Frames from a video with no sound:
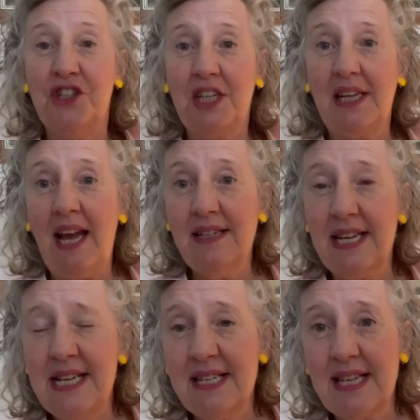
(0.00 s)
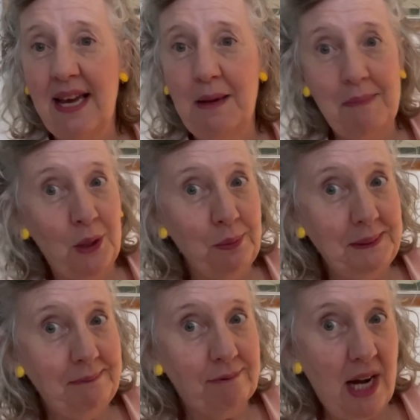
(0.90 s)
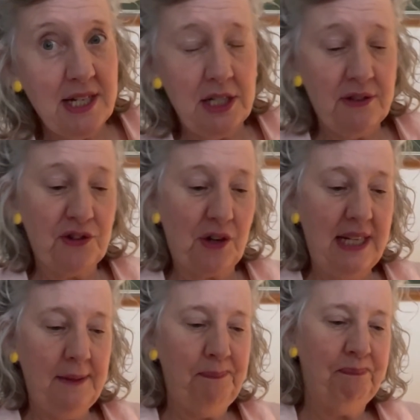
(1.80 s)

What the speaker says: Kate is a Melbourne writer, Australia.